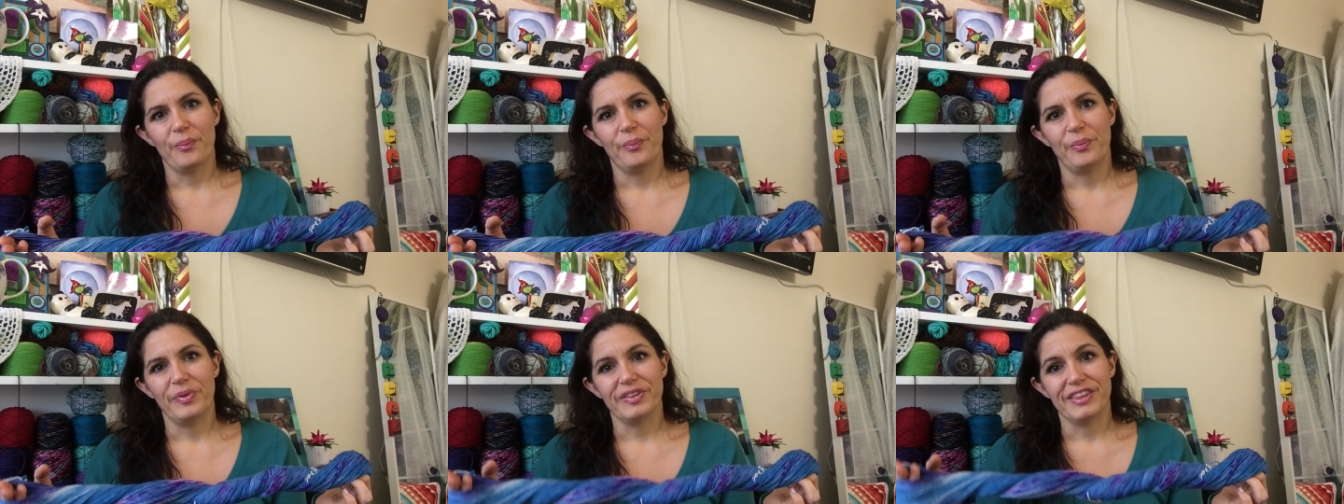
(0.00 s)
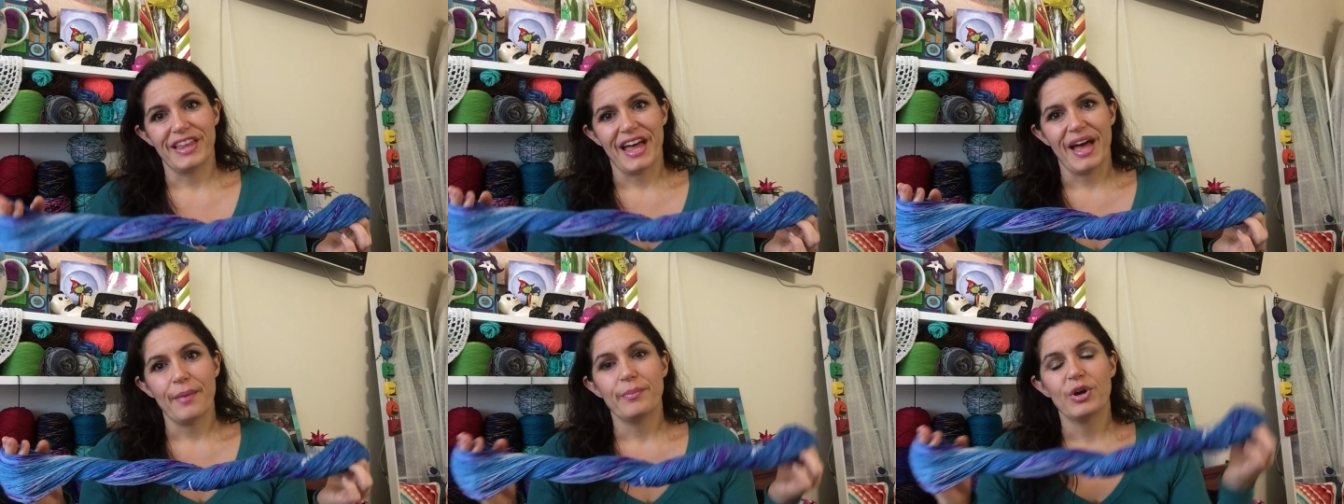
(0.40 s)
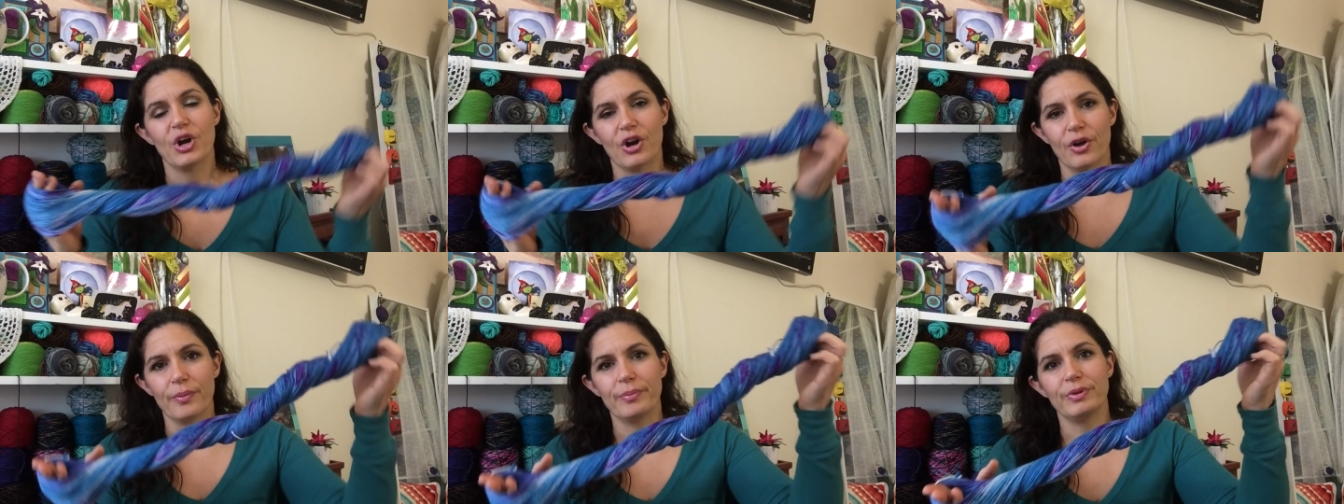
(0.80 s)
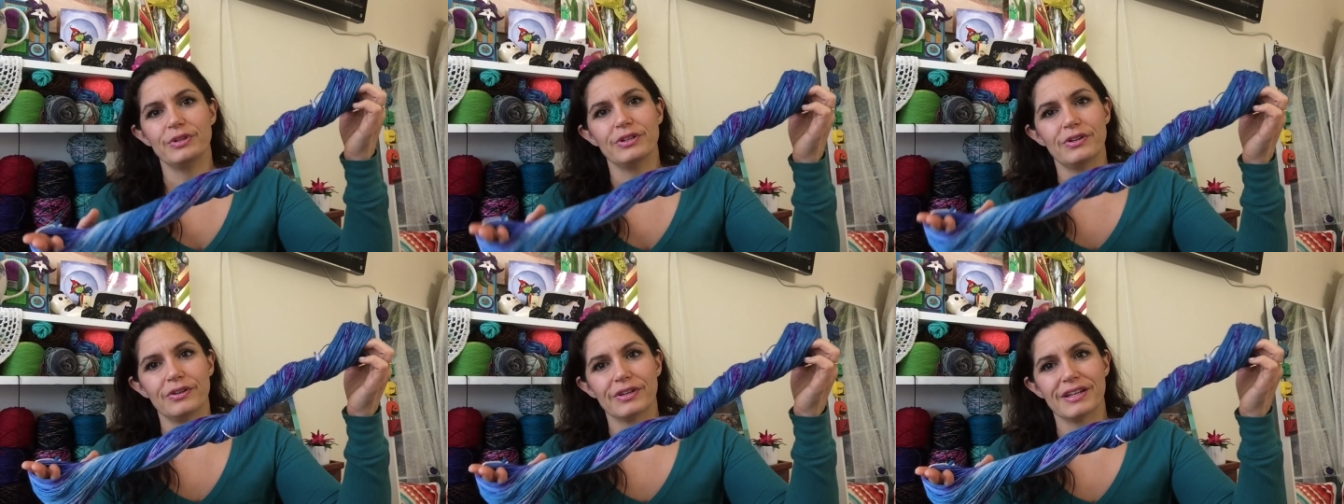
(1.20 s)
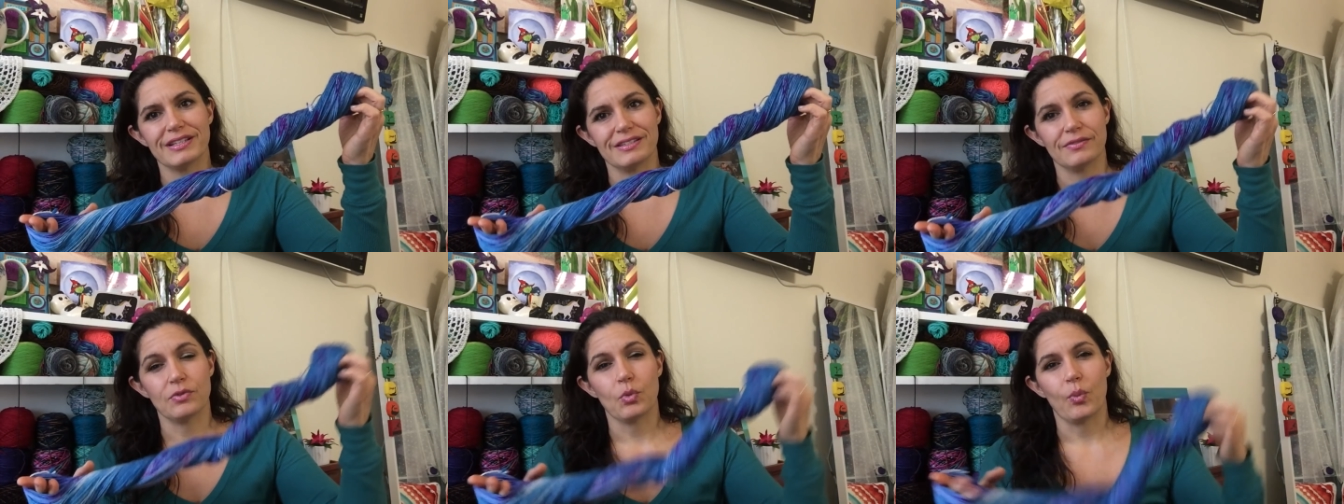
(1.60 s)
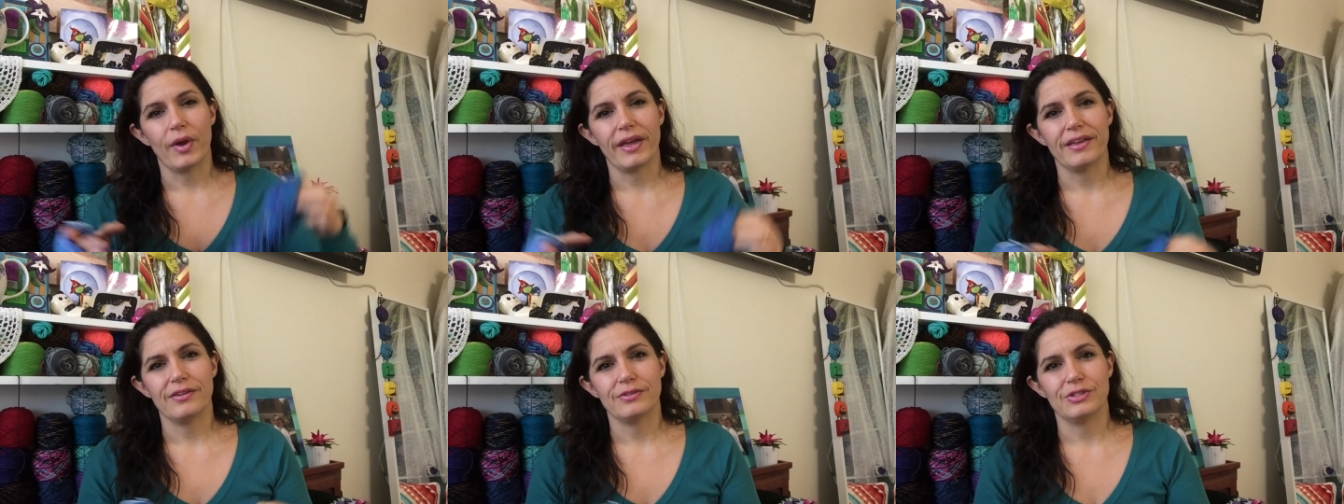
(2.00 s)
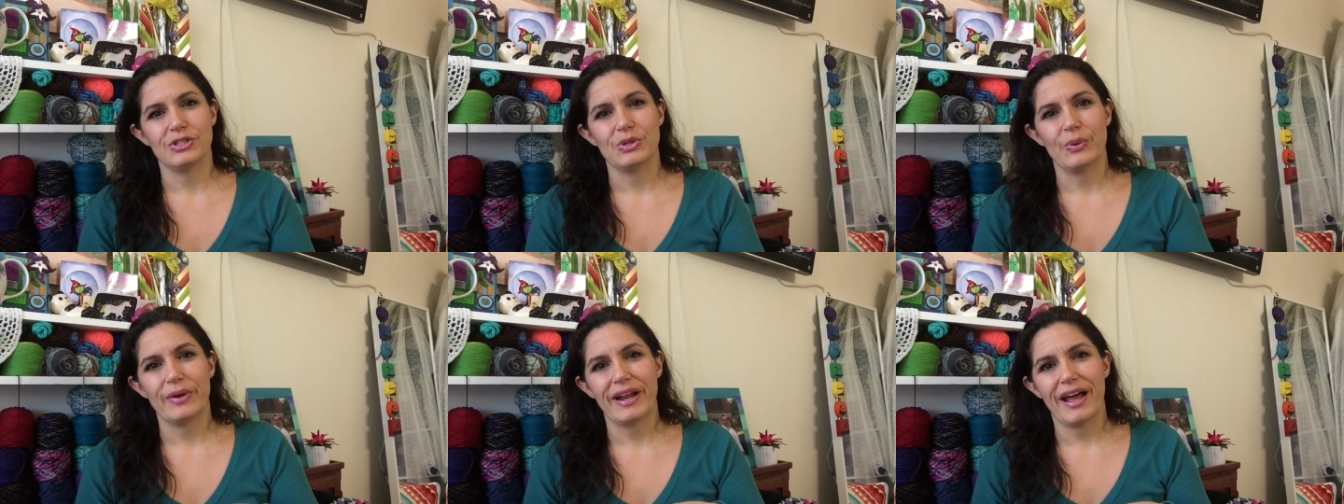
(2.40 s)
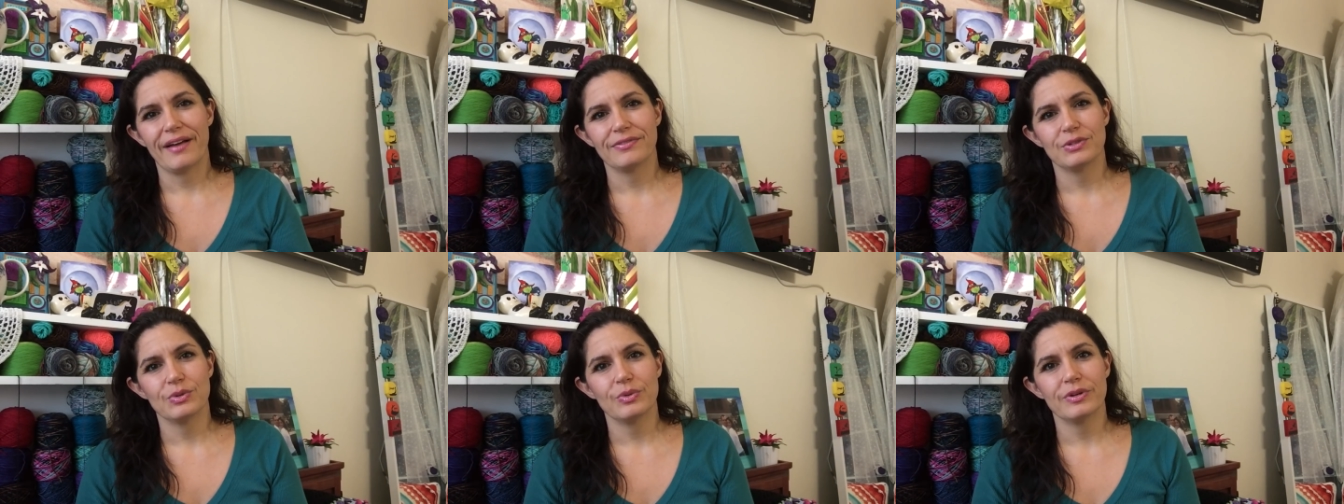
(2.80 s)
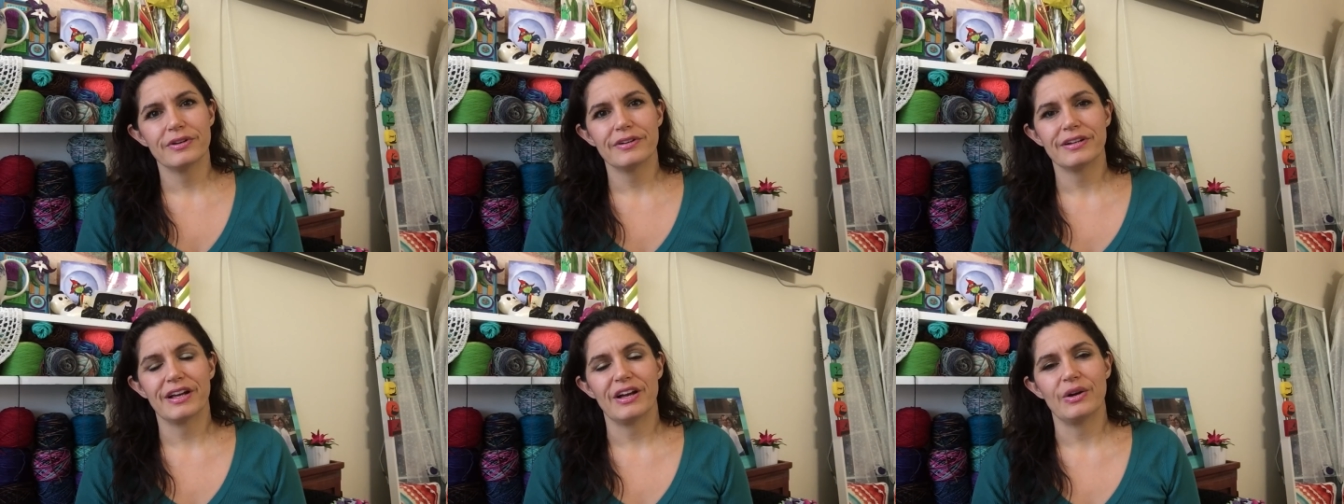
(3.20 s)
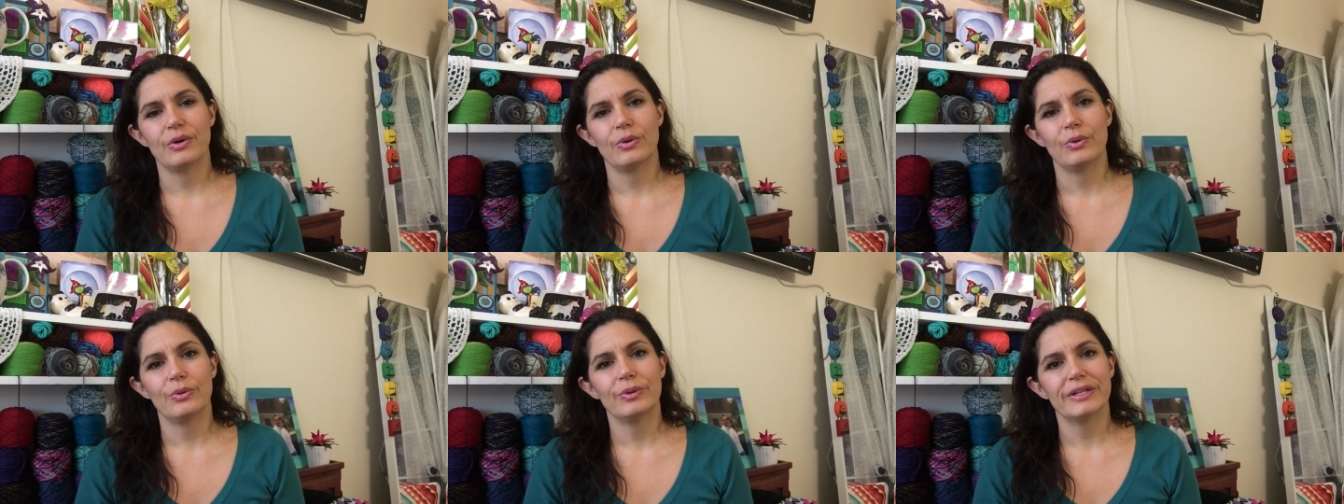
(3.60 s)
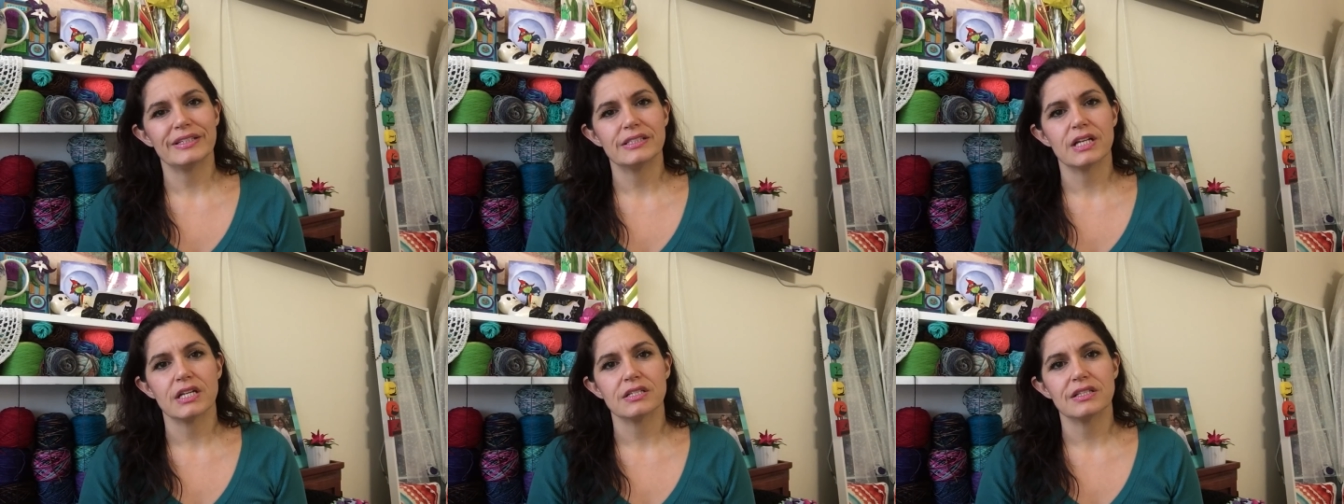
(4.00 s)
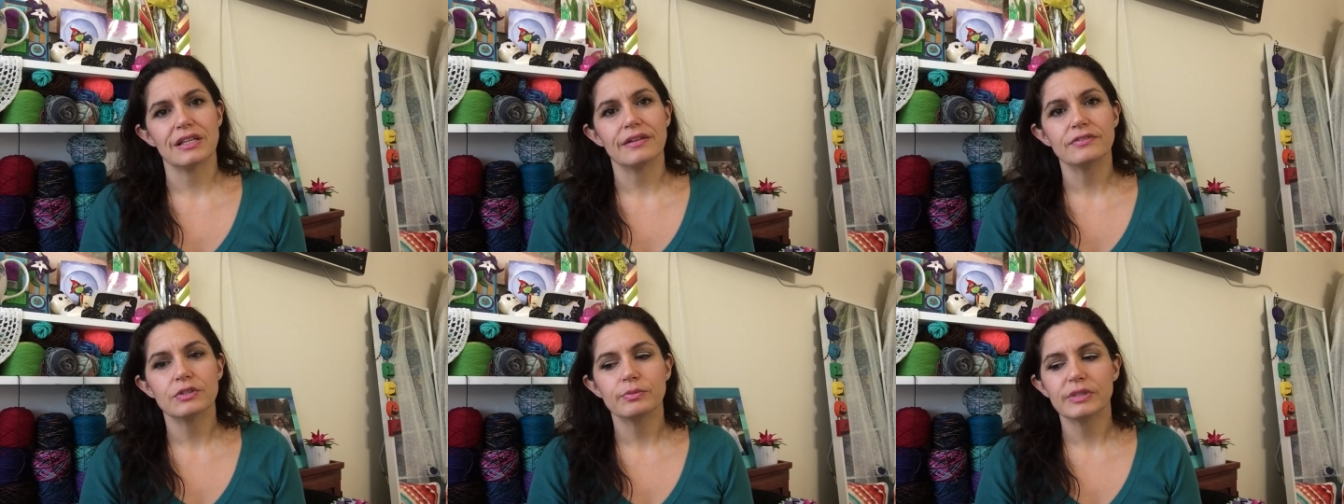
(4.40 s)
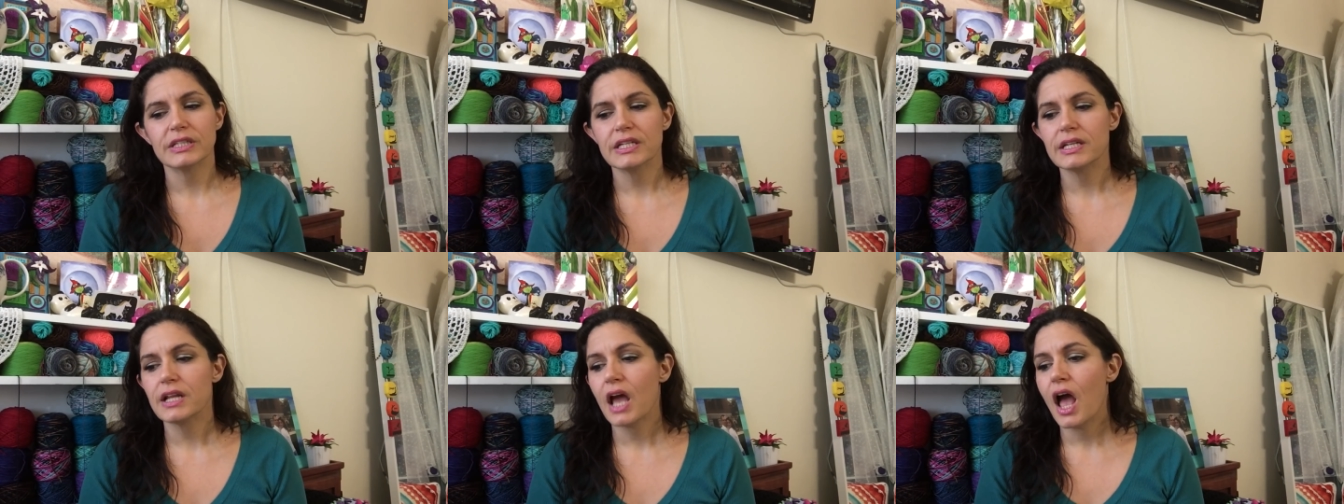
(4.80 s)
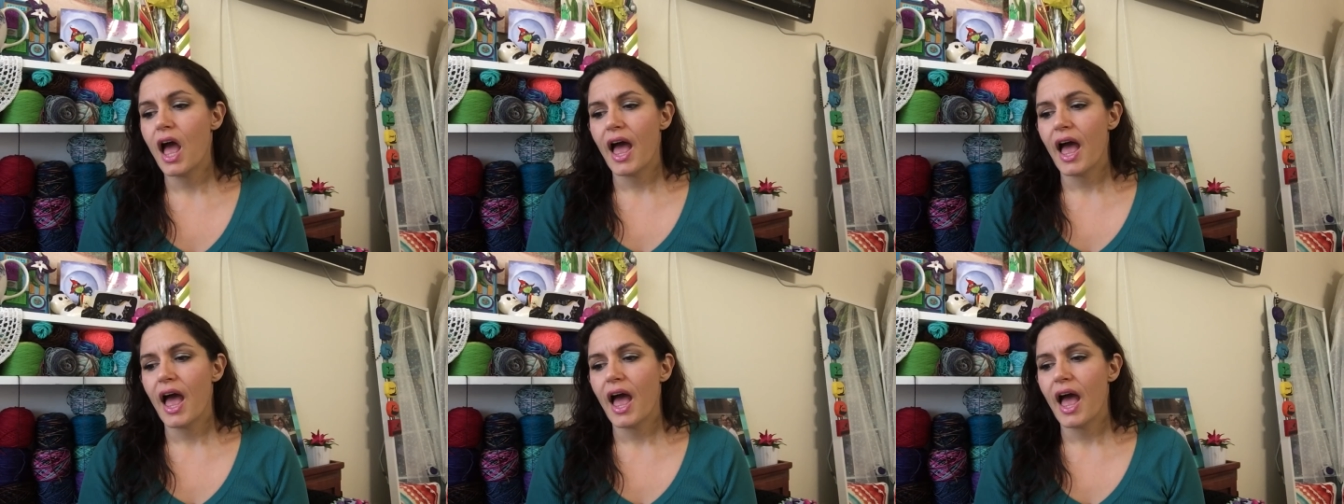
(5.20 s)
But that purple, because of the way you do it afterward, oh, it does love to bleed.